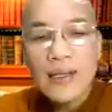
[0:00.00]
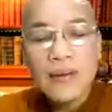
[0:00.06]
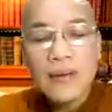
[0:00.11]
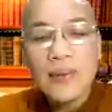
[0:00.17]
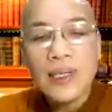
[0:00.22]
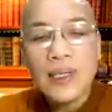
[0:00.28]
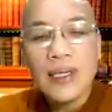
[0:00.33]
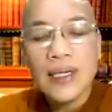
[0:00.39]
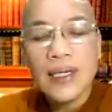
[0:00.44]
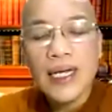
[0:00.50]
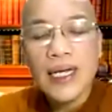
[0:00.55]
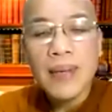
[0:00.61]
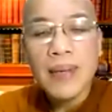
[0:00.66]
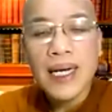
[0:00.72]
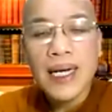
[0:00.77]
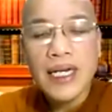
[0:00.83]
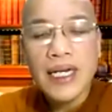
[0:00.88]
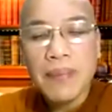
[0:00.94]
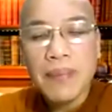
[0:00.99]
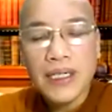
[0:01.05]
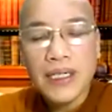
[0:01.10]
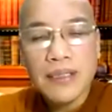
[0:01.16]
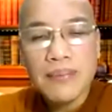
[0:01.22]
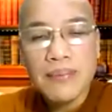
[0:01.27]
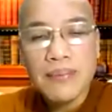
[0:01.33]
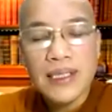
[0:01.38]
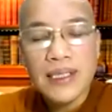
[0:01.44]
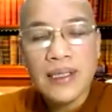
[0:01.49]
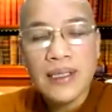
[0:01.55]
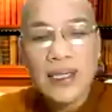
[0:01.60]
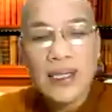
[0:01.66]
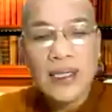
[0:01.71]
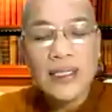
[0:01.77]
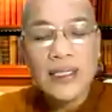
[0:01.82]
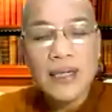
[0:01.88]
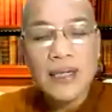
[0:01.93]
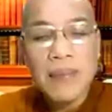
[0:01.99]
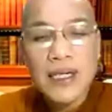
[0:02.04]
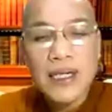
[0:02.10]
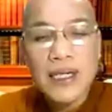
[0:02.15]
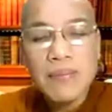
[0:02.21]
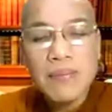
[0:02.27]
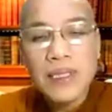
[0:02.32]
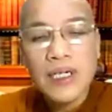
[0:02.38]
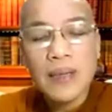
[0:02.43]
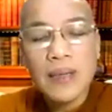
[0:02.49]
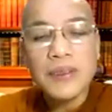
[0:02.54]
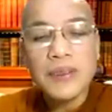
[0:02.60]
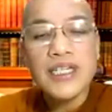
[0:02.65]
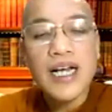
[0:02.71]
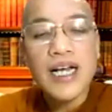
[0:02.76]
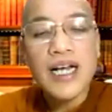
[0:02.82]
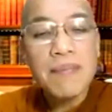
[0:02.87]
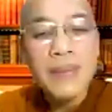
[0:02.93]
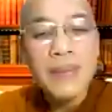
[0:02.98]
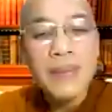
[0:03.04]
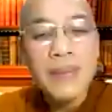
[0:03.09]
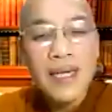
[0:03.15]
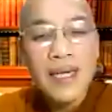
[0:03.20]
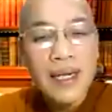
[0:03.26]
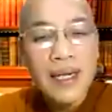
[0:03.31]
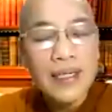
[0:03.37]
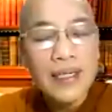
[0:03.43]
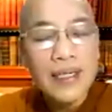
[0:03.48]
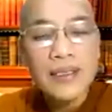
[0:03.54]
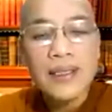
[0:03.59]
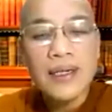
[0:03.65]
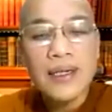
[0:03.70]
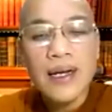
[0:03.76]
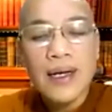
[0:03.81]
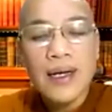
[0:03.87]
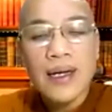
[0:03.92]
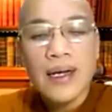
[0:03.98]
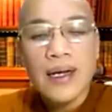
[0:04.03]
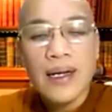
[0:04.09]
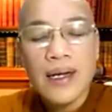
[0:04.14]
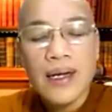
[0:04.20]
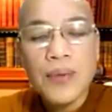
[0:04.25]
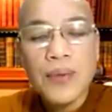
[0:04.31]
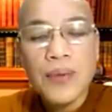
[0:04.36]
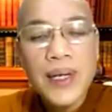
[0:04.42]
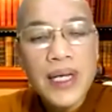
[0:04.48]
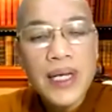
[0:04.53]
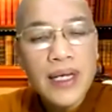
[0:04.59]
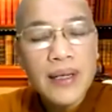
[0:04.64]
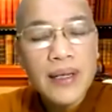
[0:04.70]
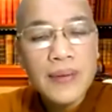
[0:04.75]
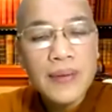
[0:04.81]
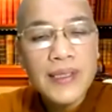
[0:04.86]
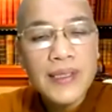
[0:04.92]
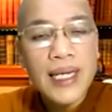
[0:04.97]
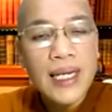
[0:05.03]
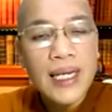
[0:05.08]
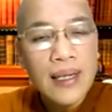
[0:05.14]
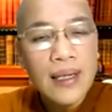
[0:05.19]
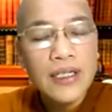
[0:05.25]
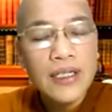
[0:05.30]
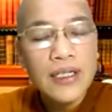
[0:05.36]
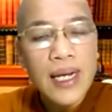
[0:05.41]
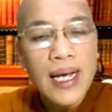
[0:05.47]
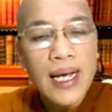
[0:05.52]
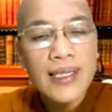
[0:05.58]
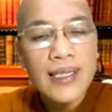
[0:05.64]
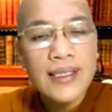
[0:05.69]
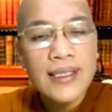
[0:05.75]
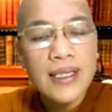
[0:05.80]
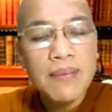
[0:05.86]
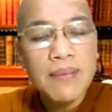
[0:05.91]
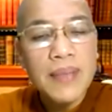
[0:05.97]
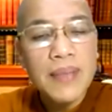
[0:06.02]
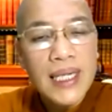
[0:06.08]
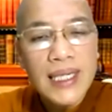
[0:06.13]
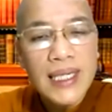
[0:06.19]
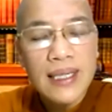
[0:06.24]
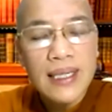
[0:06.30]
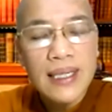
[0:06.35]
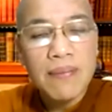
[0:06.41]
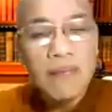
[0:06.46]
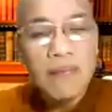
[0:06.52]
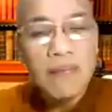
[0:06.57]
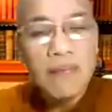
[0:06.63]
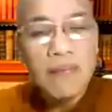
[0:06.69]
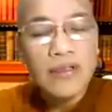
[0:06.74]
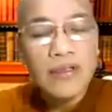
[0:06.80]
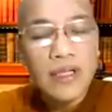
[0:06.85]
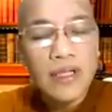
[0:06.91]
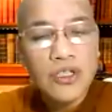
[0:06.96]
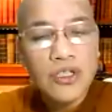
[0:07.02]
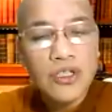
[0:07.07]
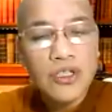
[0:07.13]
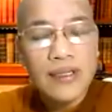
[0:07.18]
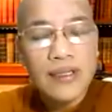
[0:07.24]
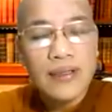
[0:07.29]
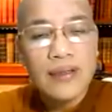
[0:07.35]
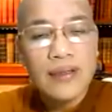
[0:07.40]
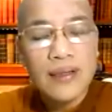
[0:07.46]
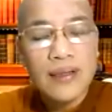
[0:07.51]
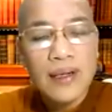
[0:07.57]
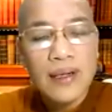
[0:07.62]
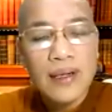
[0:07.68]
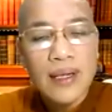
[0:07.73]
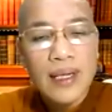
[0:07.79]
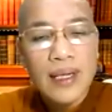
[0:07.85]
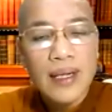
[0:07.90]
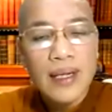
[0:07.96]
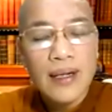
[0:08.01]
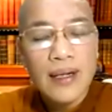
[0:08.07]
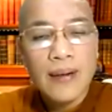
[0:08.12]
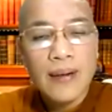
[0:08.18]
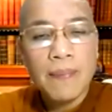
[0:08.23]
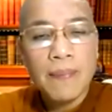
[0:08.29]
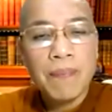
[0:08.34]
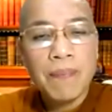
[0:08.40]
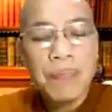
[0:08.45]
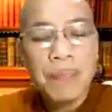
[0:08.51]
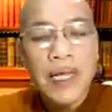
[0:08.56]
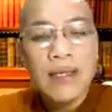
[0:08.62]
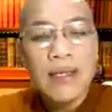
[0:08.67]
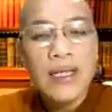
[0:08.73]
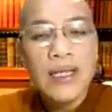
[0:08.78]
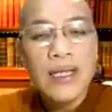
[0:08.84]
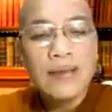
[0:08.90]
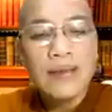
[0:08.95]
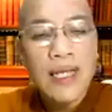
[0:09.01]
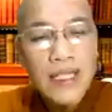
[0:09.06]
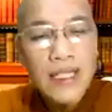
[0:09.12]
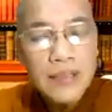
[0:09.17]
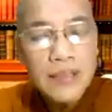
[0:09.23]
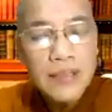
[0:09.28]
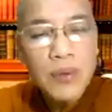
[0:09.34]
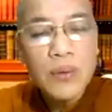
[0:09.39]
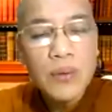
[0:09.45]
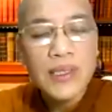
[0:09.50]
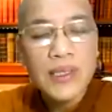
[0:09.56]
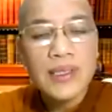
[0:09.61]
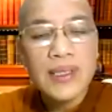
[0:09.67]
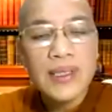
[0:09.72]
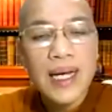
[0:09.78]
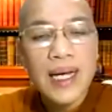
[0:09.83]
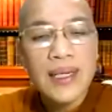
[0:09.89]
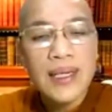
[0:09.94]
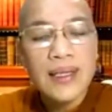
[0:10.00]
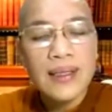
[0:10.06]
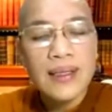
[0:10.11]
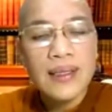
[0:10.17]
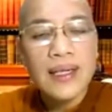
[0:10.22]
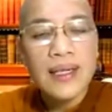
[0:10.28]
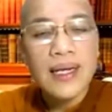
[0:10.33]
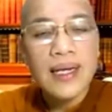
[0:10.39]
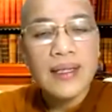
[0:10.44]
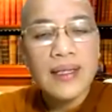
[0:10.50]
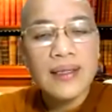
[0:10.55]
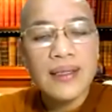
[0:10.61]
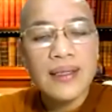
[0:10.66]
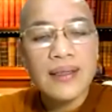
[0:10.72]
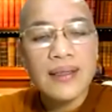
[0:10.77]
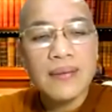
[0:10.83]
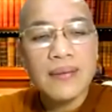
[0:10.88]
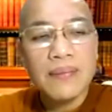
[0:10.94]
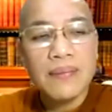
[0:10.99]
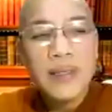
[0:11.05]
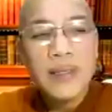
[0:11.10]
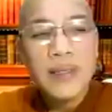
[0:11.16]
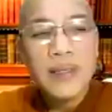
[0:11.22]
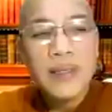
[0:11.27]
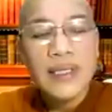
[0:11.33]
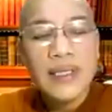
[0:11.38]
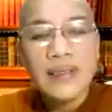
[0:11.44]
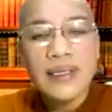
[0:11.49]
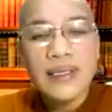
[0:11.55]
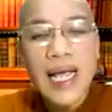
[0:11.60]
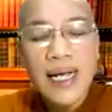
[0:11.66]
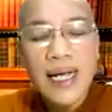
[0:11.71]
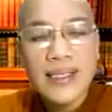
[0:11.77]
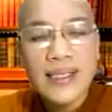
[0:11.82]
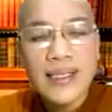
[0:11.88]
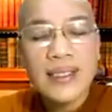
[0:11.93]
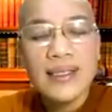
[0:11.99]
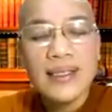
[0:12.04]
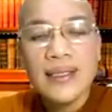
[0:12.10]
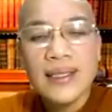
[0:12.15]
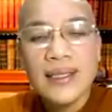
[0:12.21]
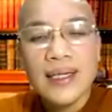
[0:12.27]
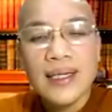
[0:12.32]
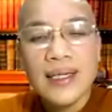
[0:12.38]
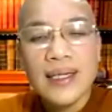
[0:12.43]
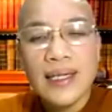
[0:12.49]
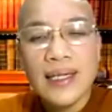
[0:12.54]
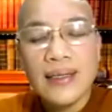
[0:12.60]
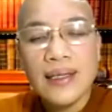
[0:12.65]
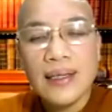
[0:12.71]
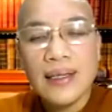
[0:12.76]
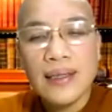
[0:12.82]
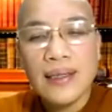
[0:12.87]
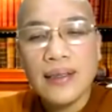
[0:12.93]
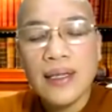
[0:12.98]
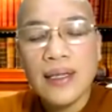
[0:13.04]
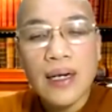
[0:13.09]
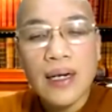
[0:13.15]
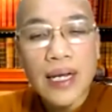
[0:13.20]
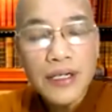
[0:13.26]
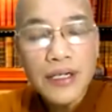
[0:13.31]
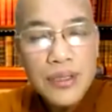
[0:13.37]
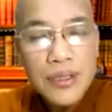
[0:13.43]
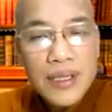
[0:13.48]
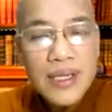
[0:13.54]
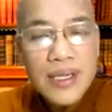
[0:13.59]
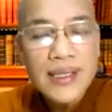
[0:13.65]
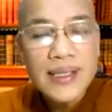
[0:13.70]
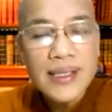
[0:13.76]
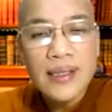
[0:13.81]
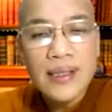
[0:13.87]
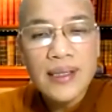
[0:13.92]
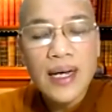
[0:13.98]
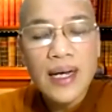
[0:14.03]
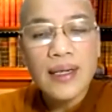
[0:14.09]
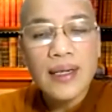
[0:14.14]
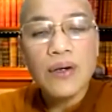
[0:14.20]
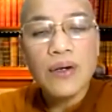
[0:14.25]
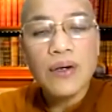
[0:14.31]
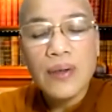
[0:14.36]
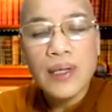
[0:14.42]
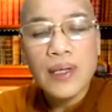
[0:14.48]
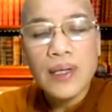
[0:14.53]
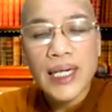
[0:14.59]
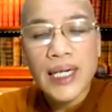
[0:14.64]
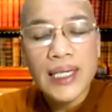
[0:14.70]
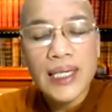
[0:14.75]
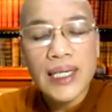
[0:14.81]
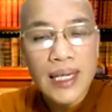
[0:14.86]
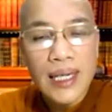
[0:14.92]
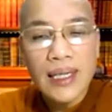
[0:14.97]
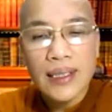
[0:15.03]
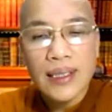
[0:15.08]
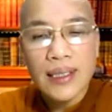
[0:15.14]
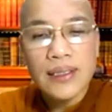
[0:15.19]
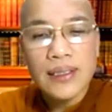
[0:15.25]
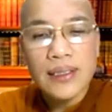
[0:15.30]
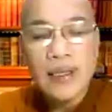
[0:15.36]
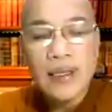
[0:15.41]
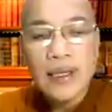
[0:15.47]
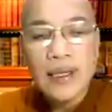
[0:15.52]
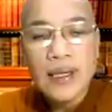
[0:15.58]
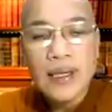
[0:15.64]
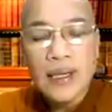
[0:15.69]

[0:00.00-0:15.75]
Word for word: So uh, in my department, uh, Department of Dharma English, uh, we use English as the medium for teaching. Um, the textbooks uh, uh, and the, the, text and the, the letters are all in English.